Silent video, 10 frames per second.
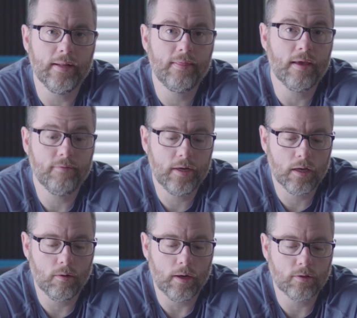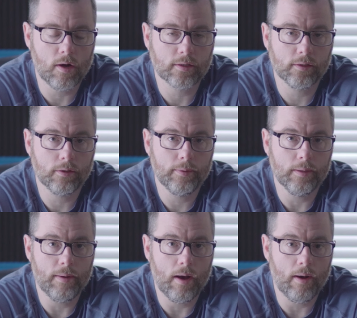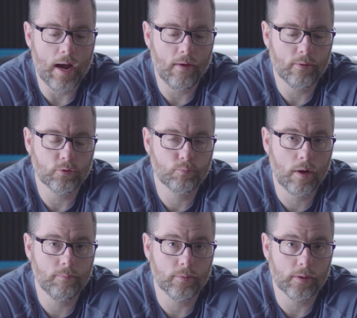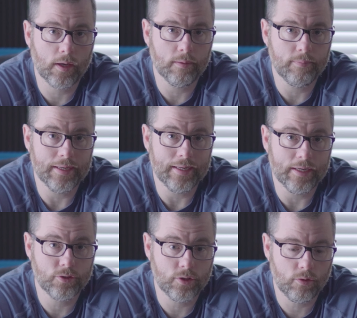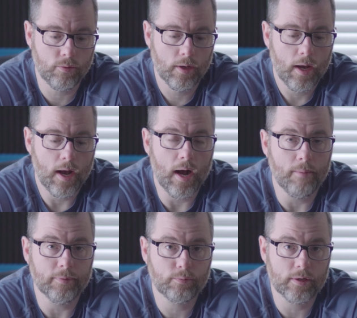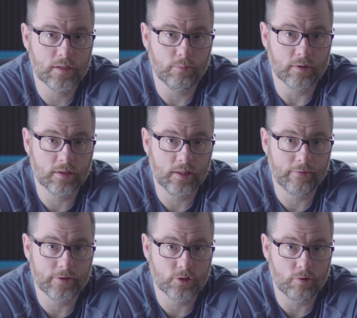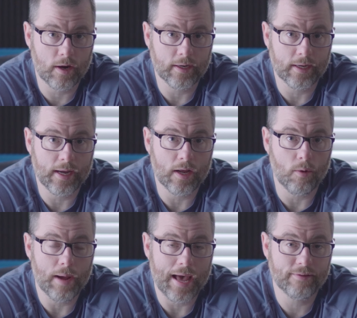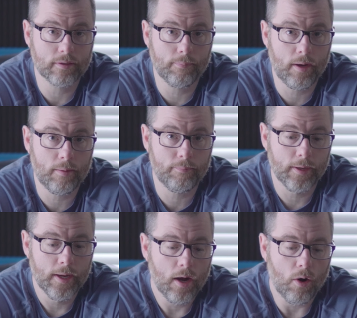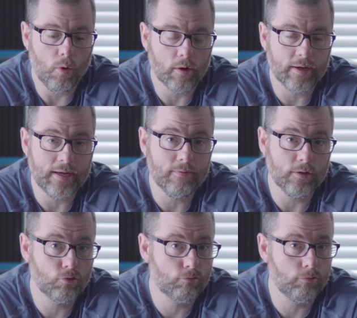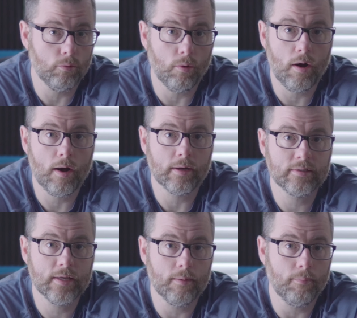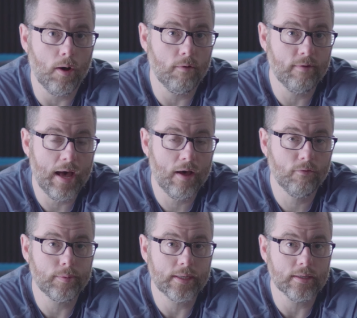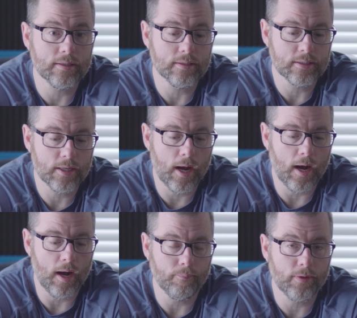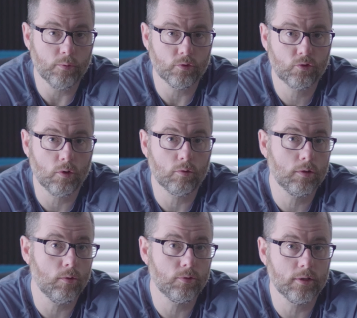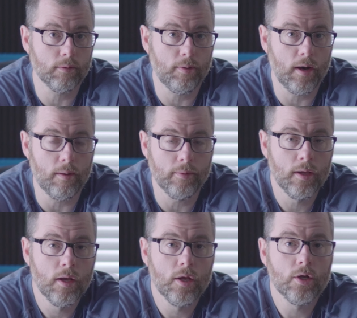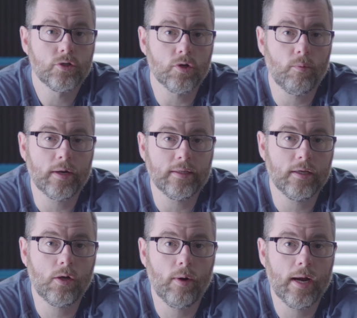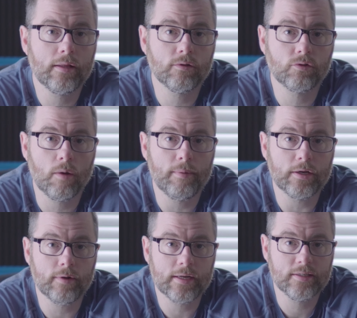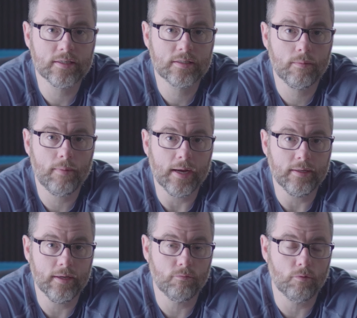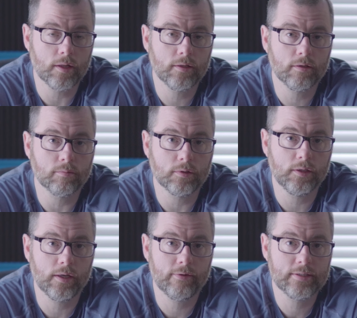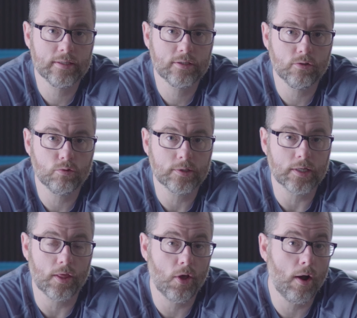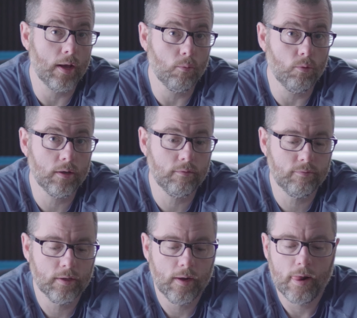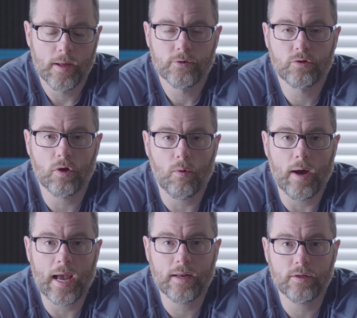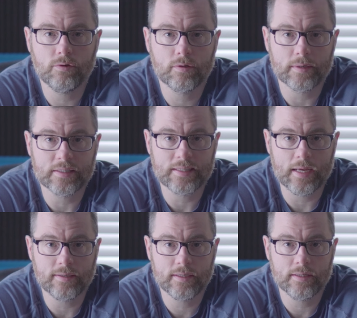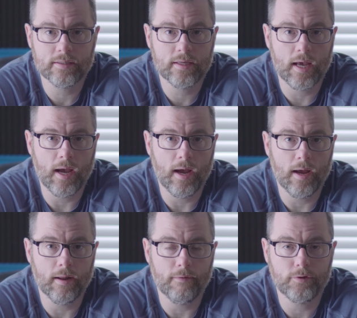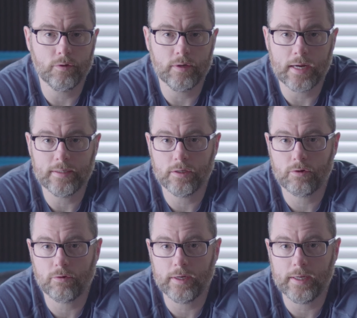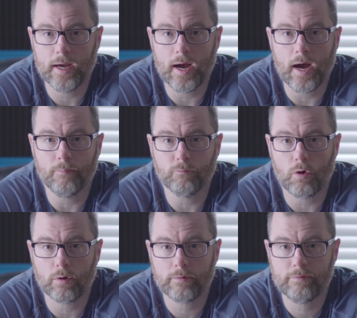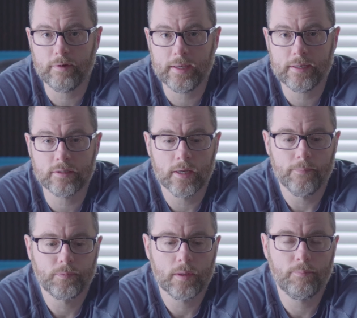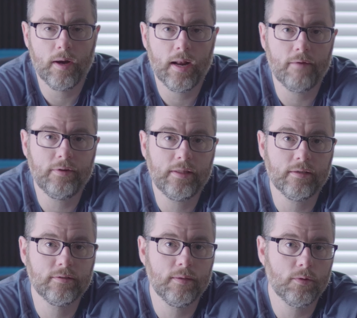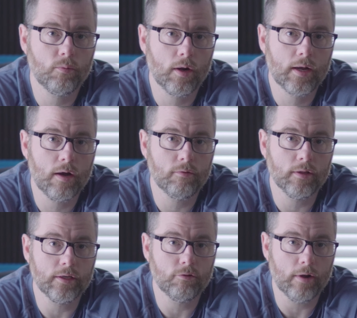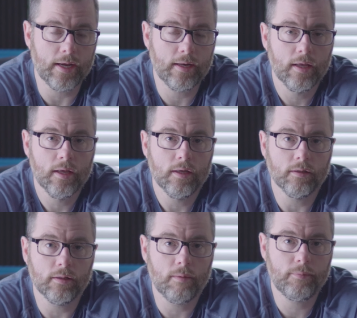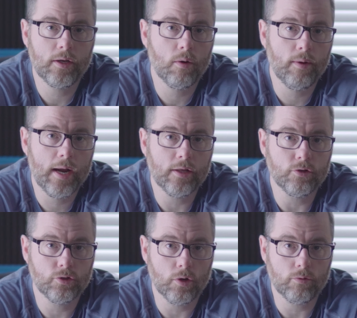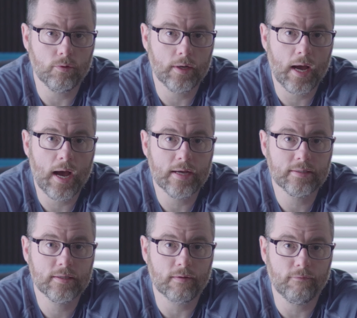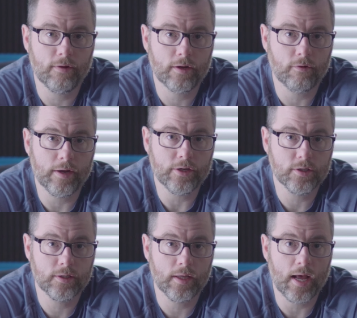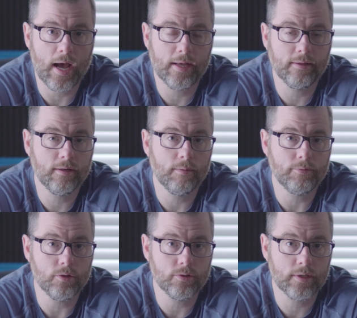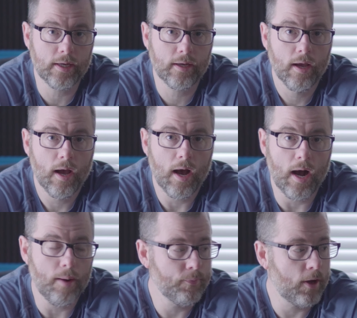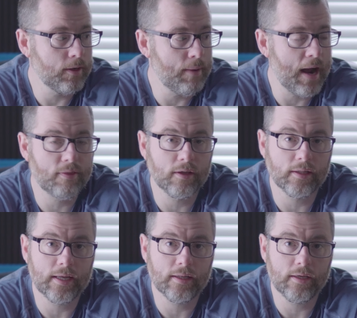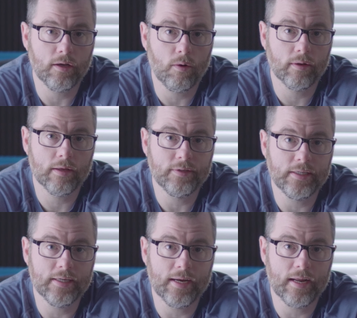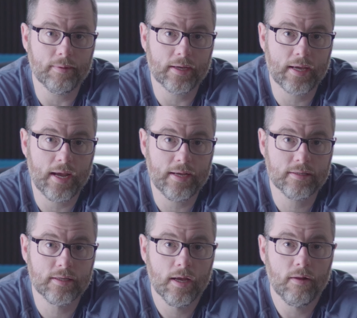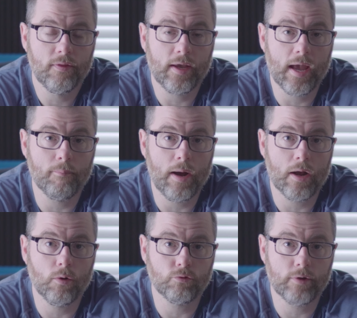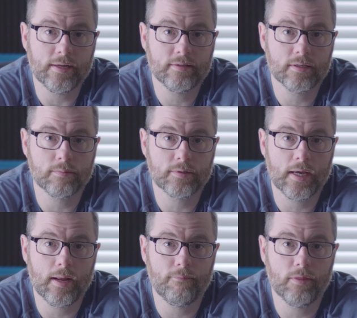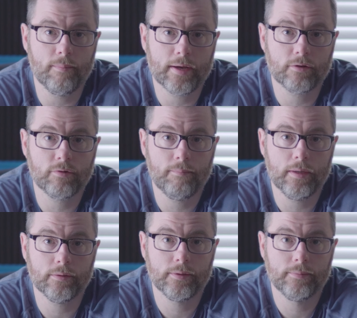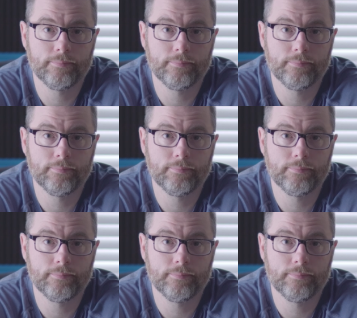in that video, I talked a little bit about how that was probably going to be an issue, especially with clearance trying to get out past the pump or even screw on, say, a ball valve because it was so close to the pump. So when I did go ahead and install my drain system, I did run into some clearance issues, which I thought I would have. So I had to use some extensions and a few 90-degree rotary fittings. But everything seemed to work out really great. Let me go ahead and show you guys the configuration that I ended up using on the back of the Lian Li PC-O11 dynamic case to get my whole drain system set up for the Megatron build.